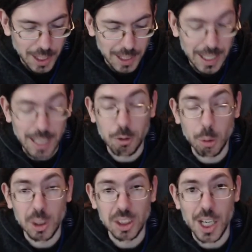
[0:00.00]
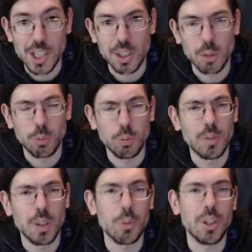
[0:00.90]
everyone that is a
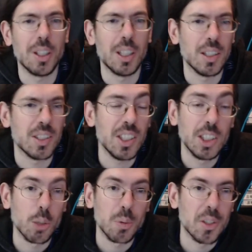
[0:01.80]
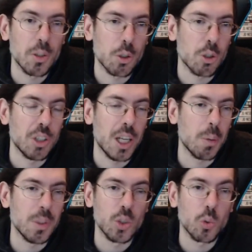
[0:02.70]
senior researcher
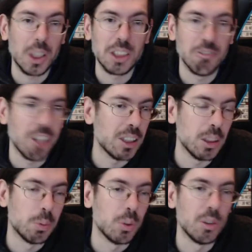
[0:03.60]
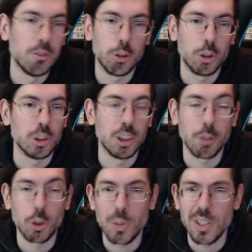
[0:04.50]
there is quite valuable for
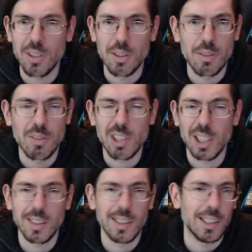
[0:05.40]
different reasons, and